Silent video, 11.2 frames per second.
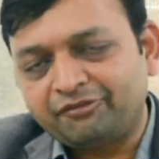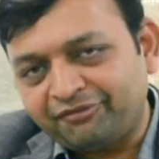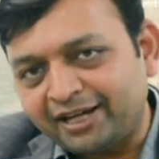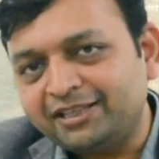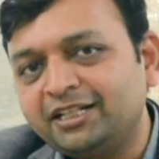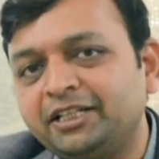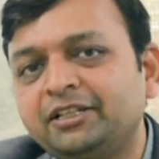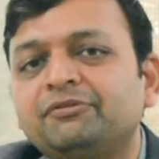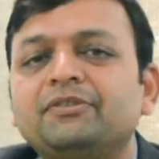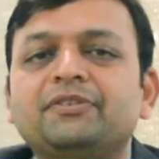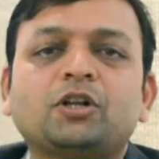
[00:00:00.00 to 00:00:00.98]

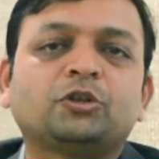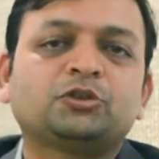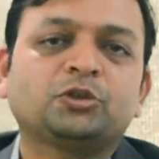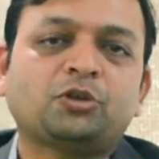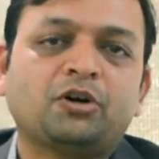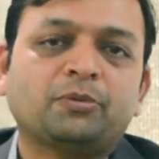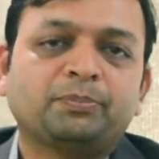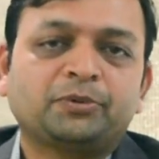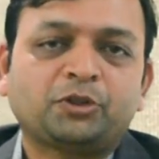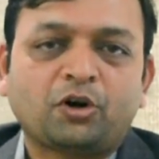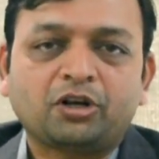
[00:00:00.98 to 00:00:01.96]
finally, we will also
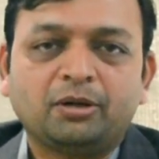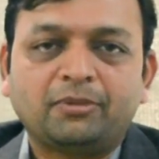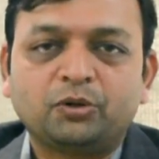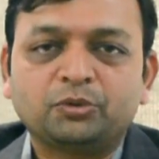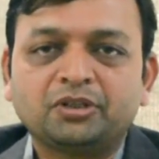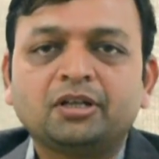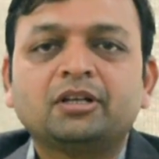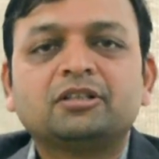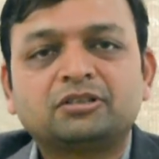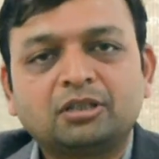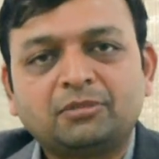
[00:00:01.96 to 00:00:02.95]
talk about
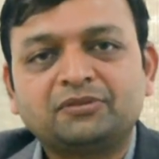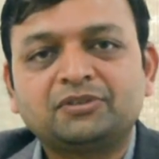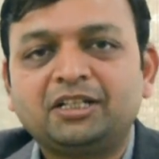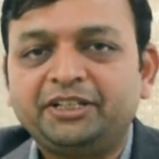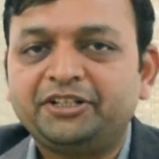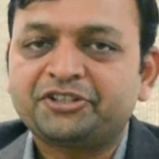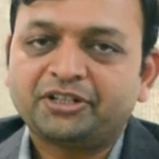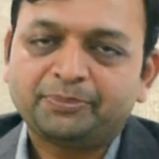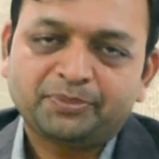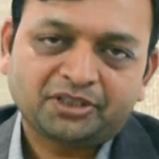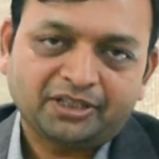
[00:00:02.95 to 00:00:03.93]
some of the
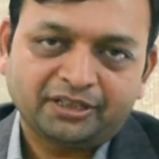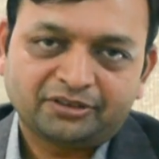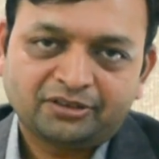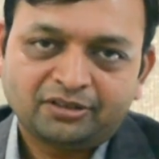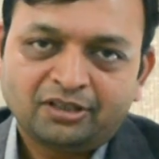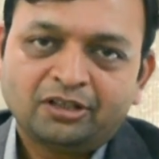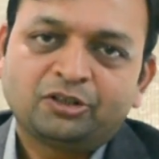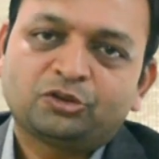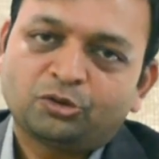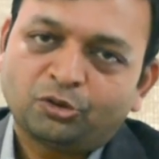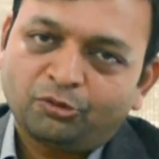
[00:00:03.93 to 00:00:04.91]
leadership skills.
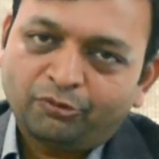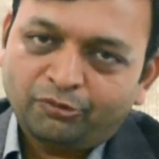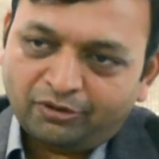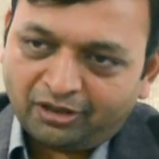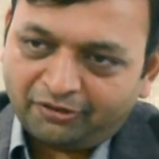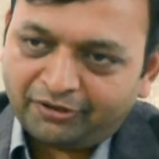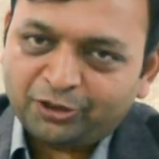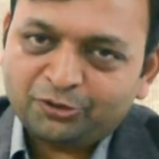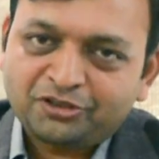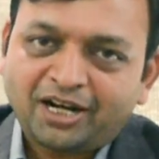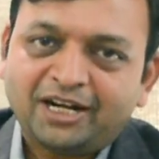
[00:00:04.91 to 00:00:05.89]
So when
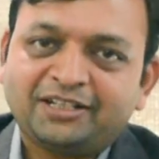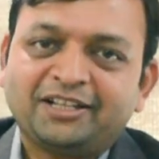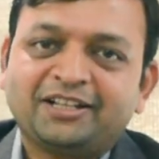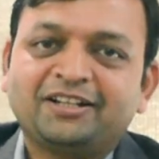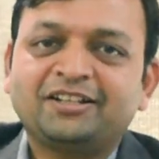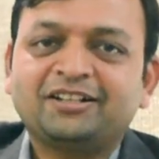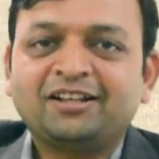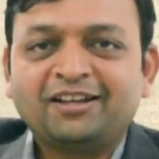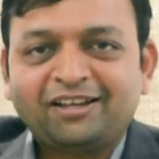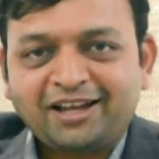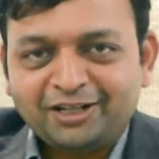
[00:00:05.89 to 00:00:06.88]
you start here
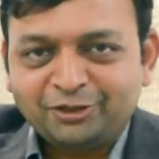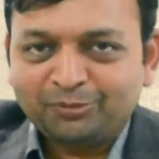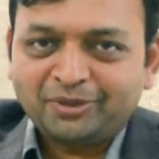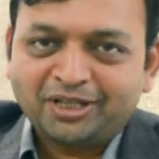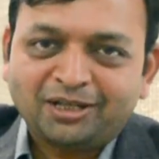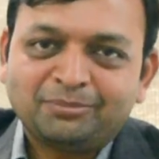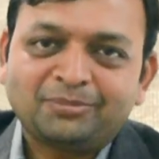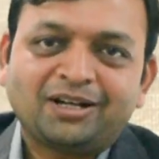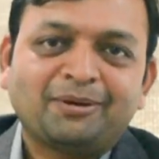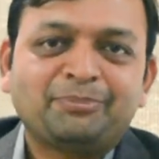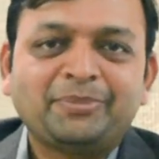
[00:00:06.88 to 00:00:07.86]
and you become
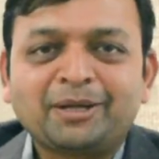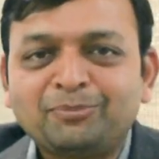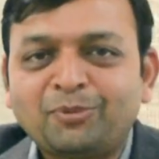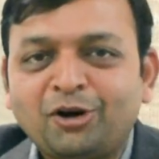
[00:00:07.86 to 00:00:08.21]
a big